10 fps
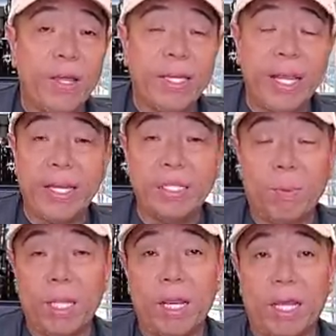fat netting is
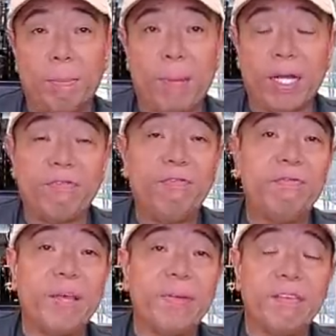probably like a buck
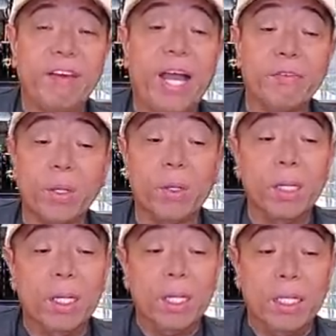75. So
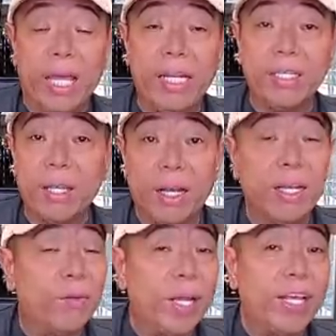that is not
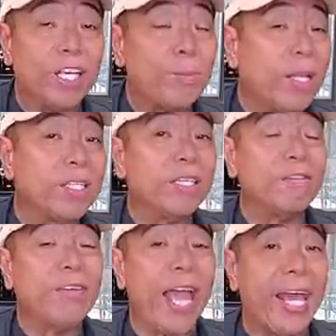a really
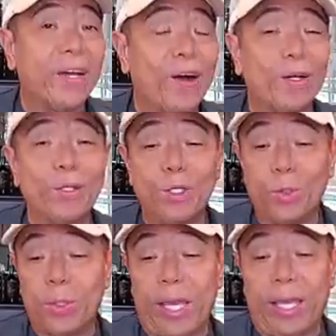expensive add-on
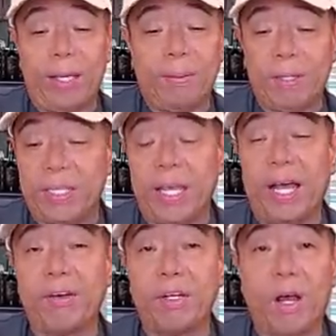to a, say, a
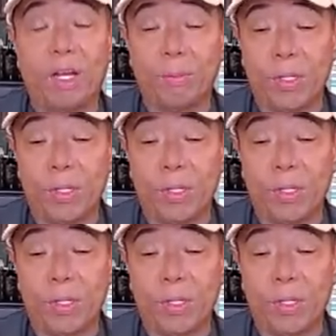$100